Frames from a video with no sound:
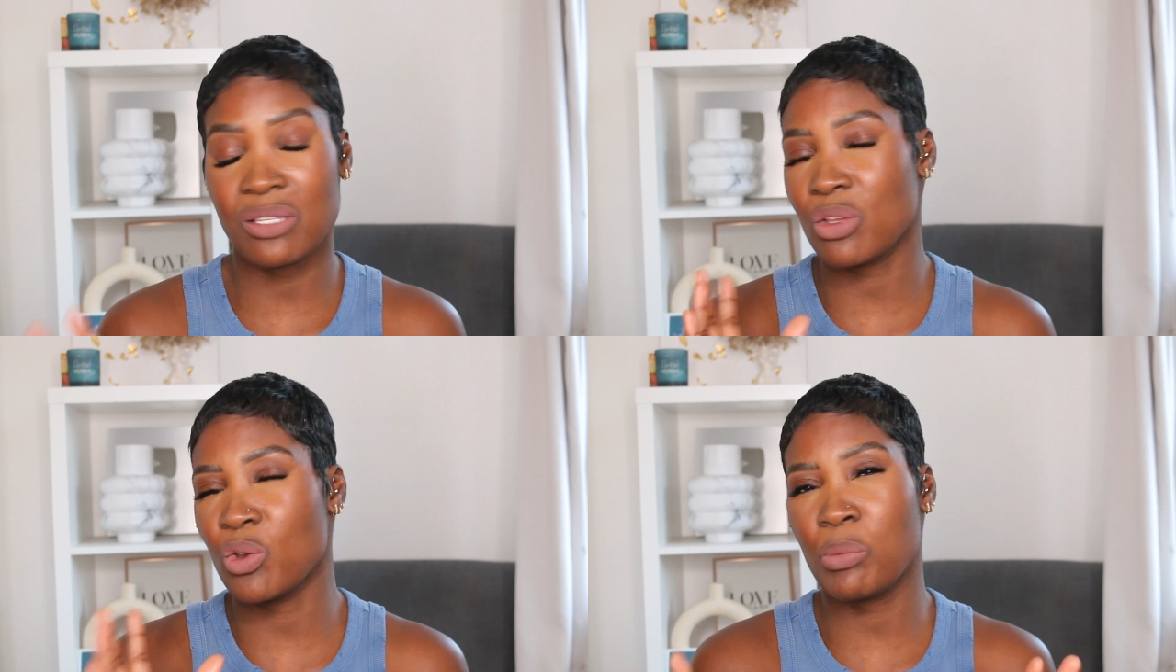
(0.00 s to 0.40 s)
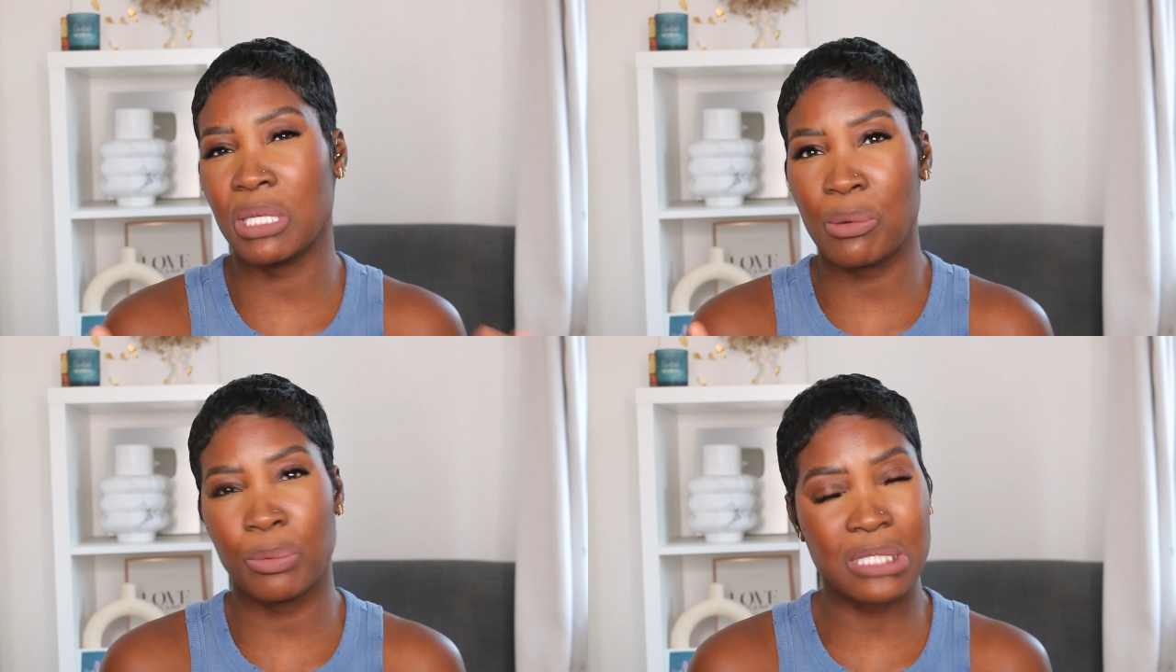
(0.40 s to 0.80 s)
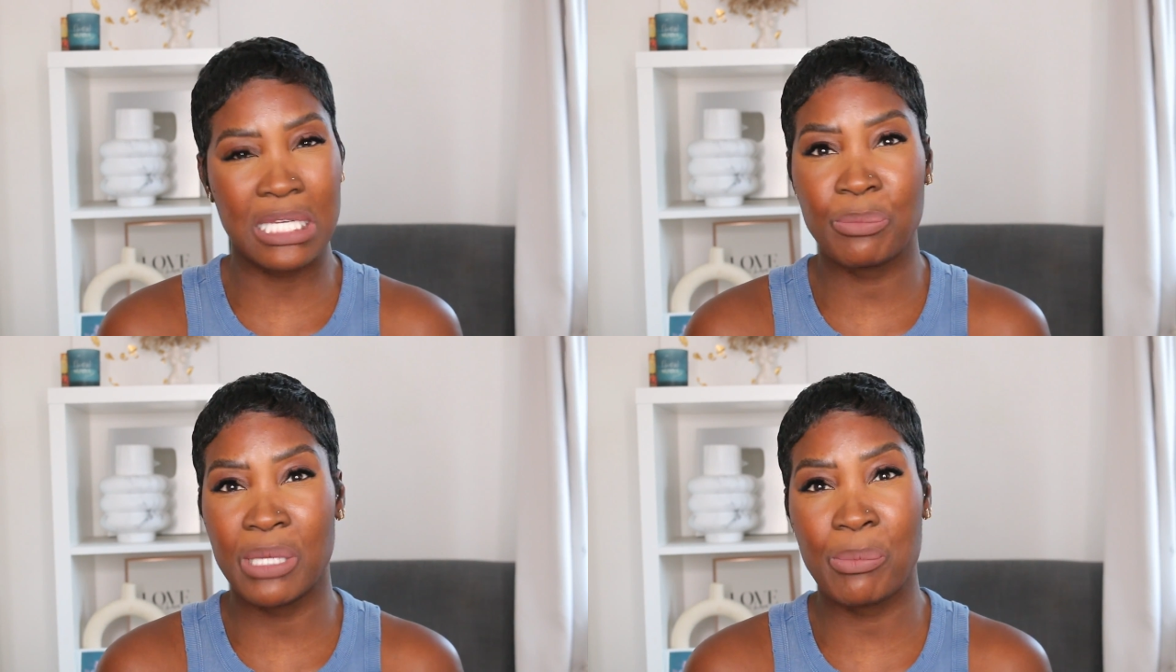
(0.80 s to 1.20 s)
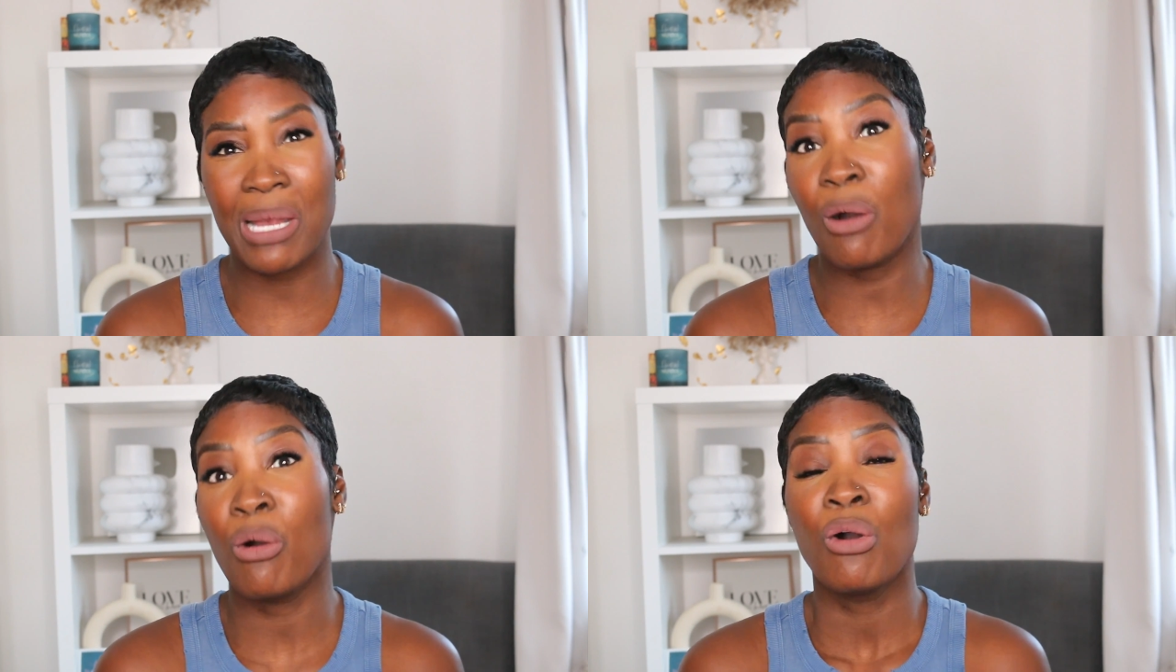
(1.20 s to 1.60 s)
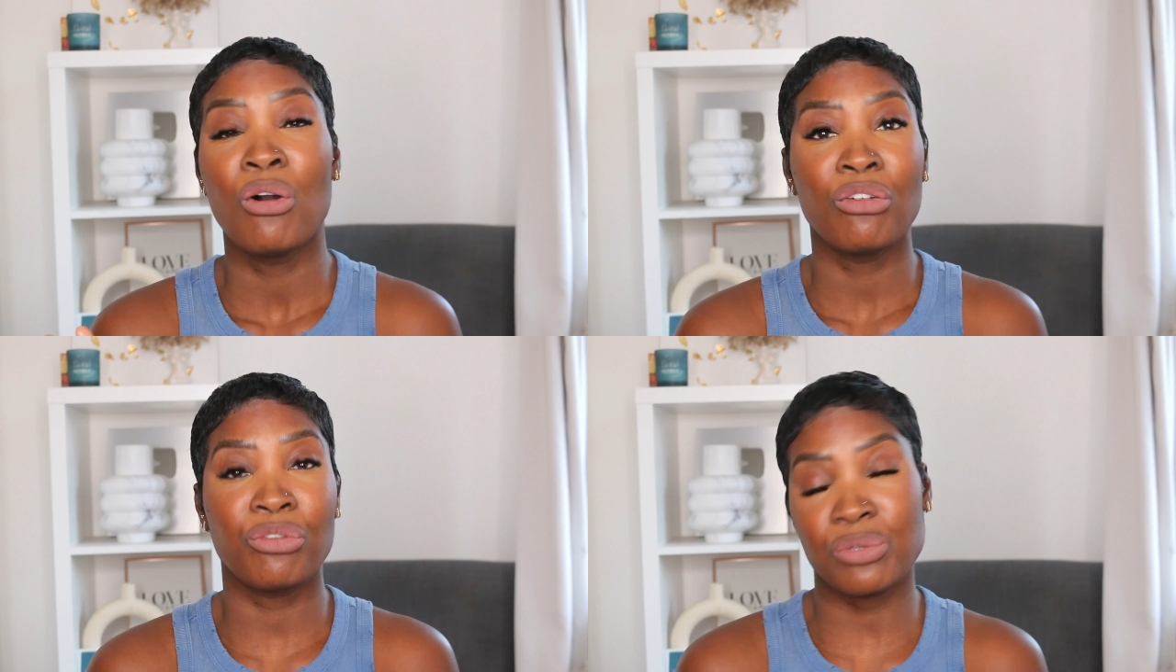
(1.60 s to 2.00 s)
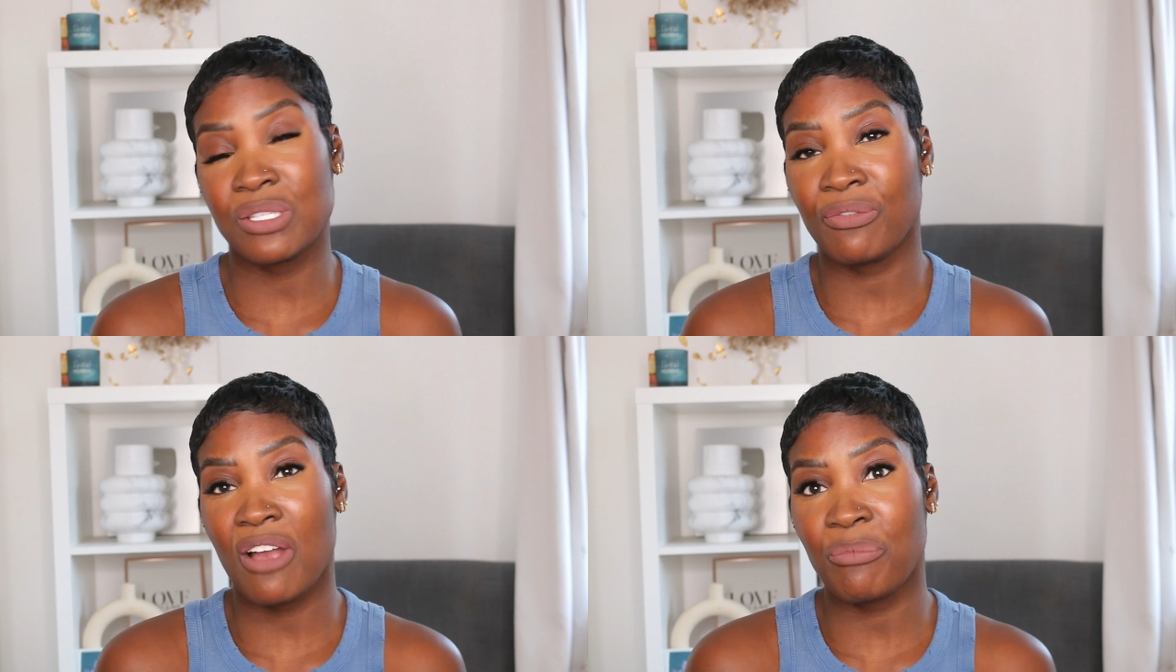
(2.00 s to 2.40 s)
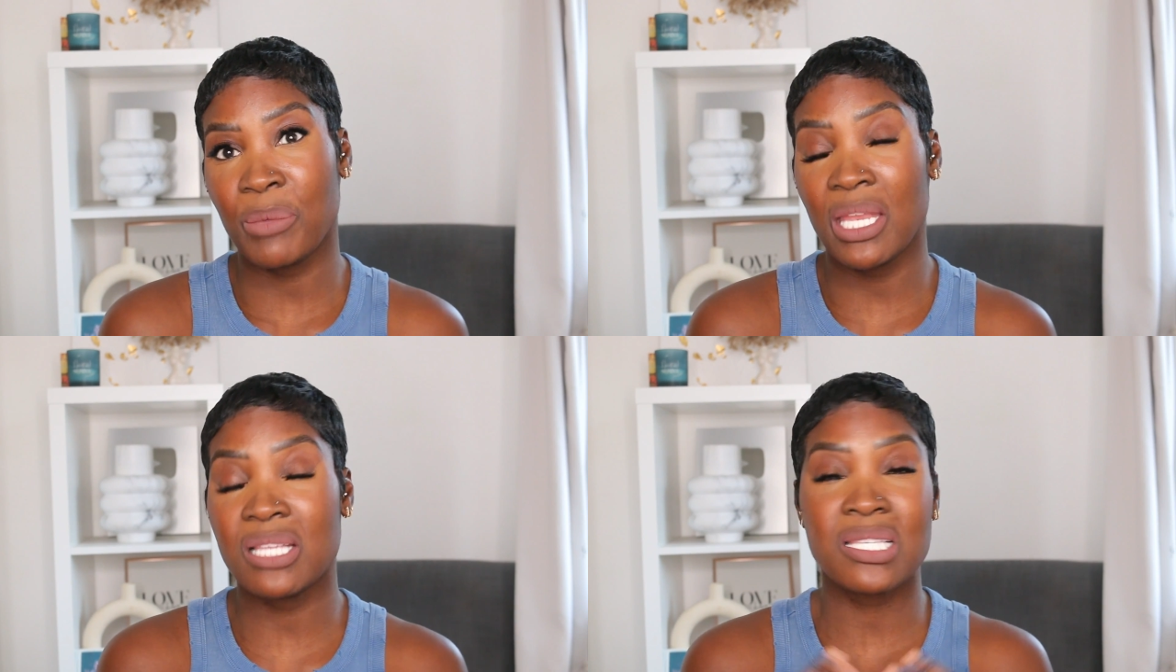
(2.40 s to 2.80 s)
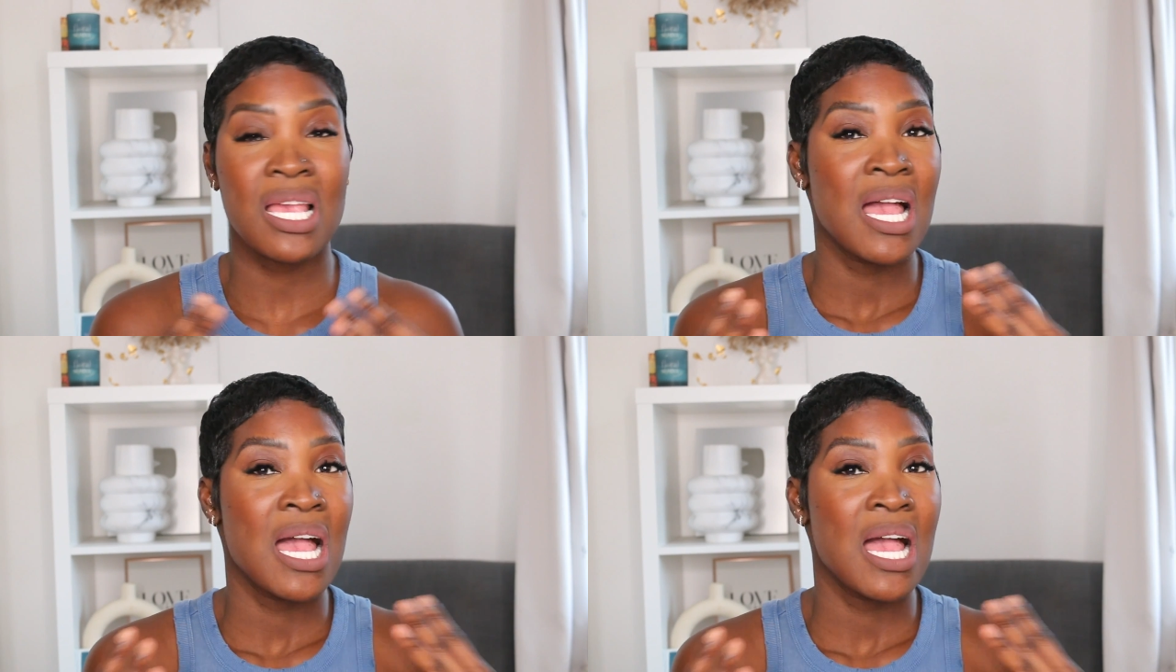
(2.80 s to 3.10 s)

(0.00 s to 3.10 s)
so normally it will take me about 45 minutes.